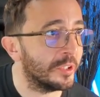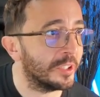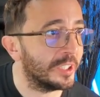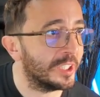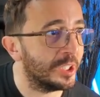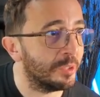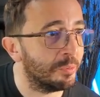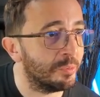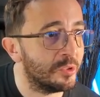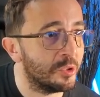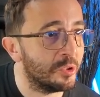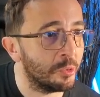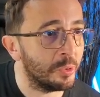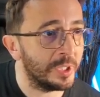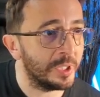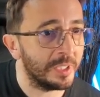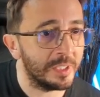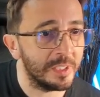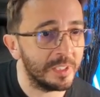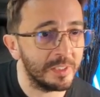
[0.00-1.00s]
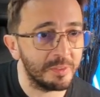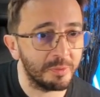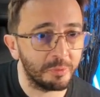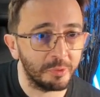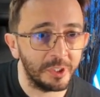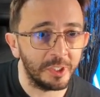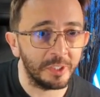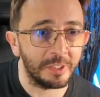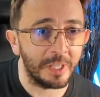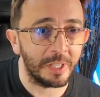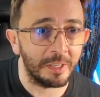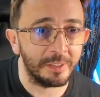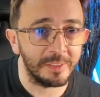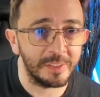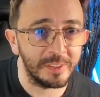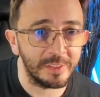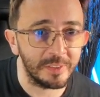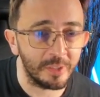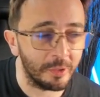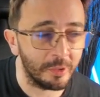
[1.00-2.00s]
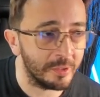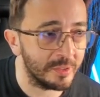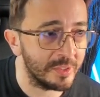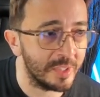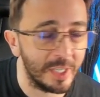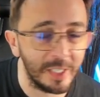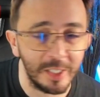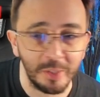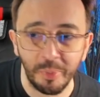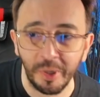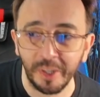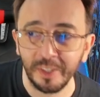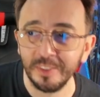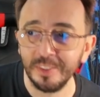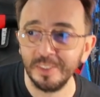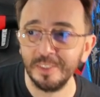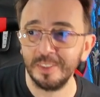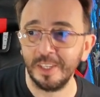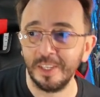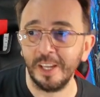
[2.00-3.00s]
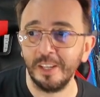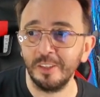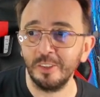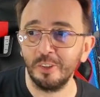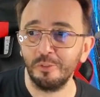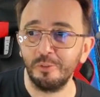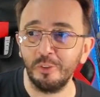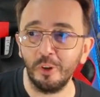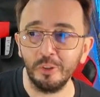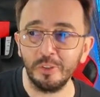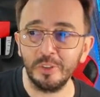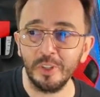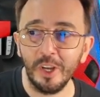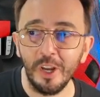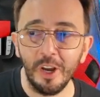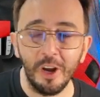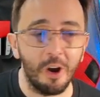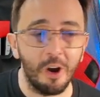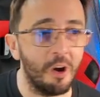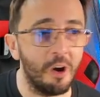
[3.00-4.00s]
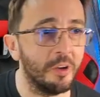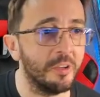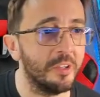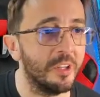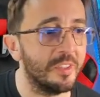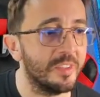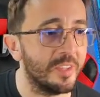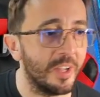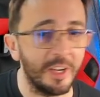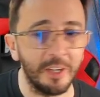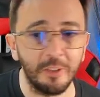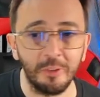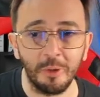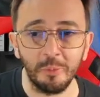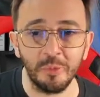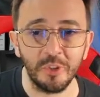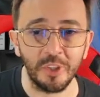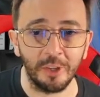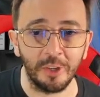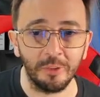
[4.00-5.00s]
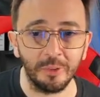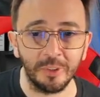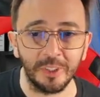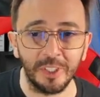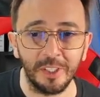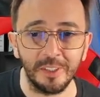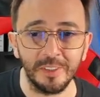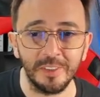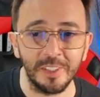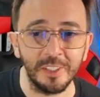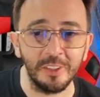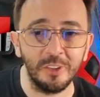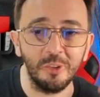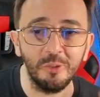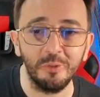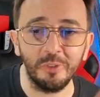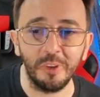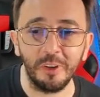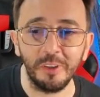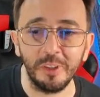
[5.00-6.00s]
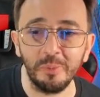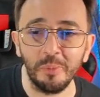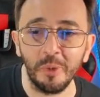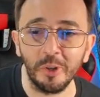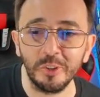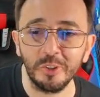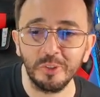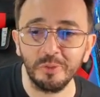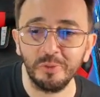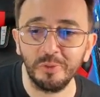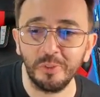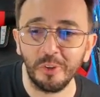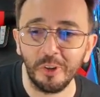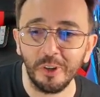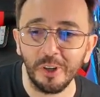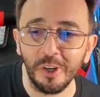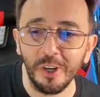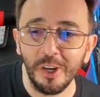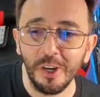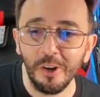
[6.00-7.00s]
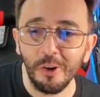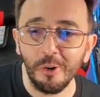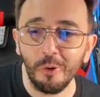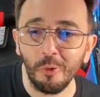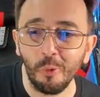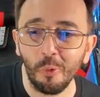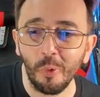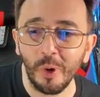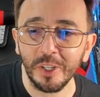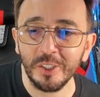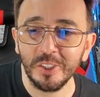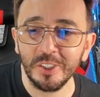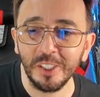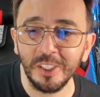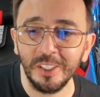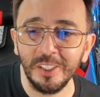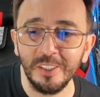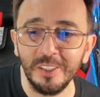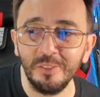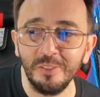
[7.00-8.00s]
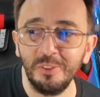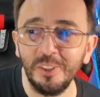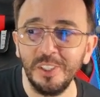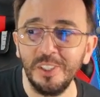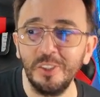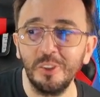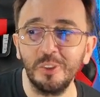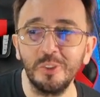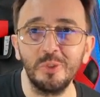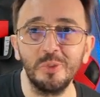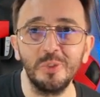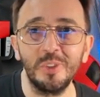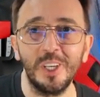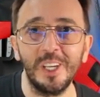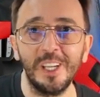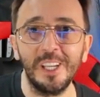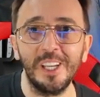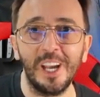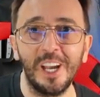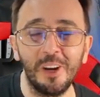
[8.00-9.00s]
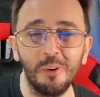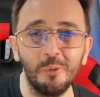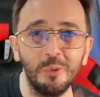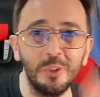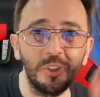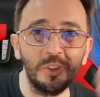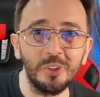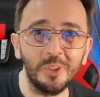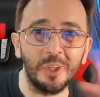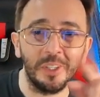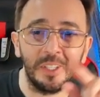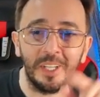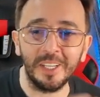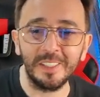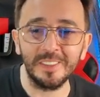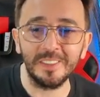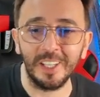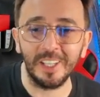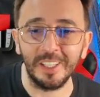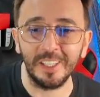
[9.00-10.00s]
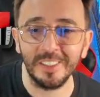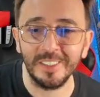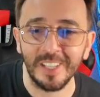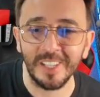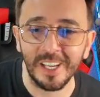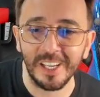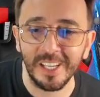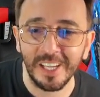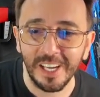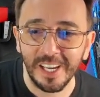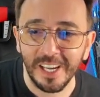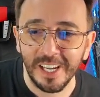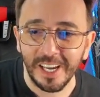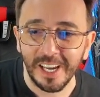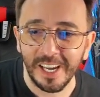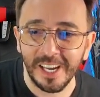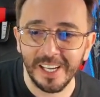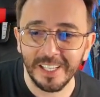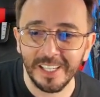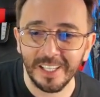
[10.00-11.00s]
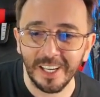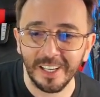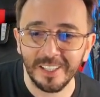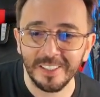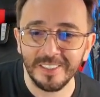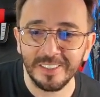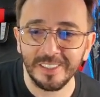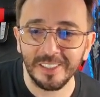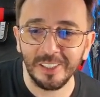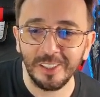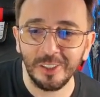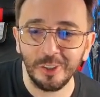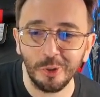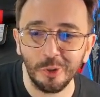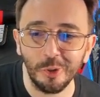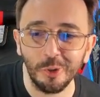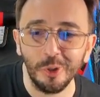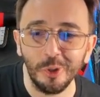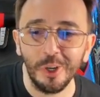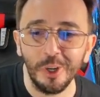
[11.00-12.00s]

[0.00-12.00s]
keep doing this free analysis on a daily basis and the vote on the telegram channel guys thank you very much for watching this video today i wish you an excellent day and i'll see you